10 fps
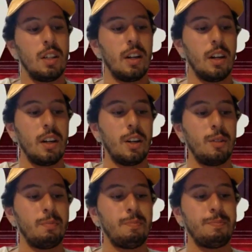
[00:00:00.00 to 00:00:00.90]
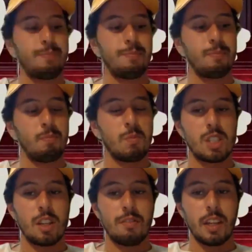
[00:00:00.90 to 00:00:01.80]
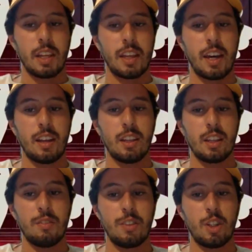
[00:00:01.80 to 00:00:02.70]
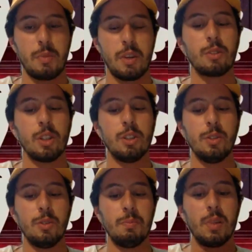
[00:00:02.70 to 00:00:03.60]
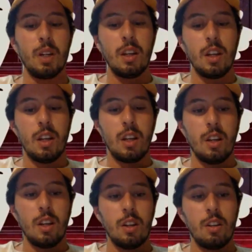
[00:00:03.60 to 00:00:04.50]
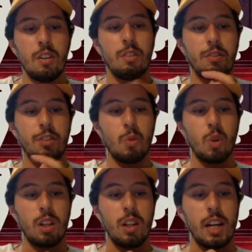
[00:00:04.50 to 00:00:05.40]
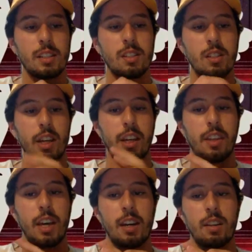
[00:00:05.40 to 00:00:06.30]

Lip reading: um, stuff like that. Like if there'd be room for more classes like that